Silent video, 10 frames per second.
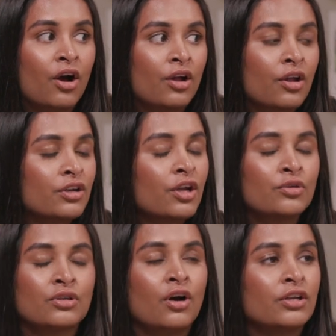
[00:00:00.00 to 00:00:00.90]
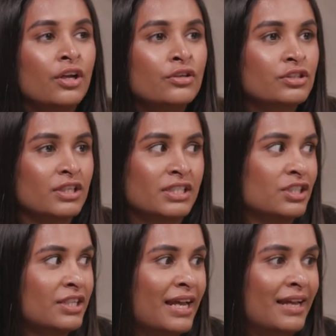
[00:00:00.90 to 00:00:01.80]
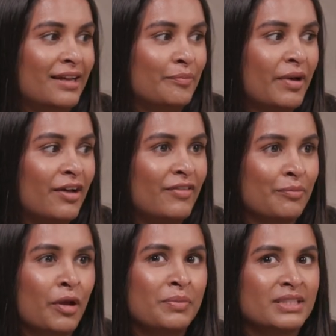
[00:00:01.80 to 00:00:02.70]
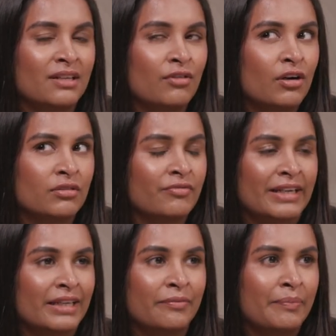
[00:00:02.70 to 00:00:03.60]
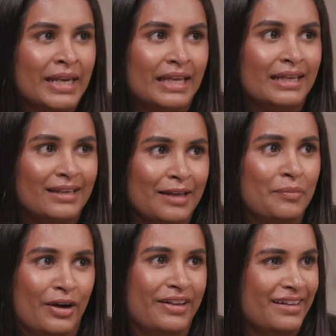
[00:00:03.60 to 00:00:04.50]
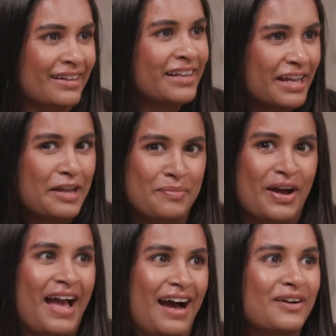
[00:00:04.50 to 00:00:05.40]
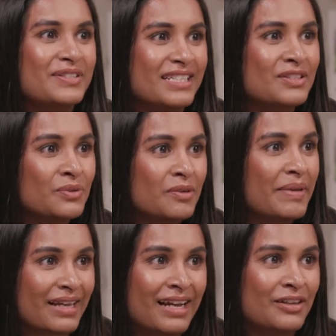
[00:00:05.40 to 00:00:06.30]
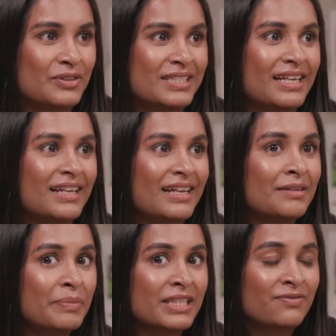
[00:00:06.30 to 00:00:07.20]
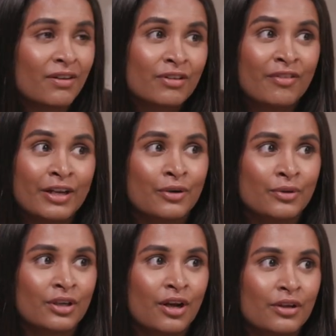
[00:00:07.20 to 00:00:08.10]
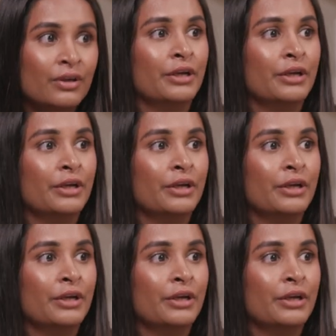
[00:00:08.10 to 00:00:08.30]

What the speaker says: And I don't just share perfect moments. There aren't really many in my house. It's all a bit chaotic, but it's very real, Yeah.